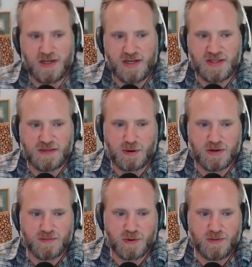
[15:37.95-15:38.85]
I think part
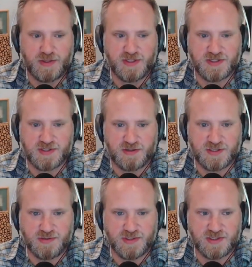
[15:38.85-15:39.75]
of the problem with this
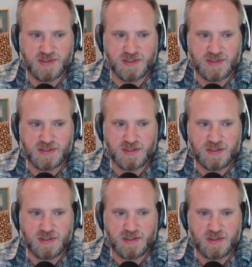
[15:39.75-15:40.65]
also is
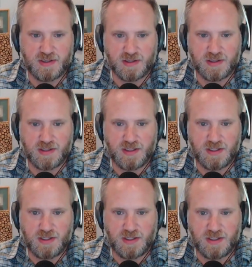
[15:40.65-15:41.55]
that
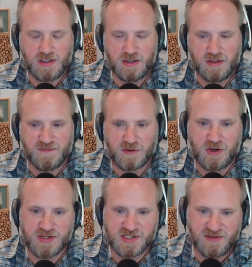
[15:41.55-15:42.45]
for
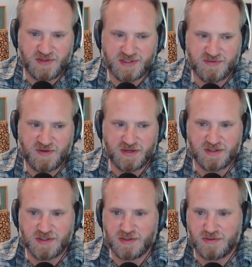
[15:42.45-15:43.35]
cost savings, they've got to
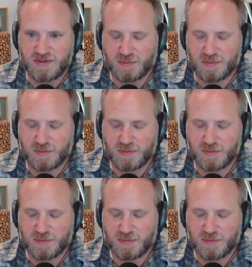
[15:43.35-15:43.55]
use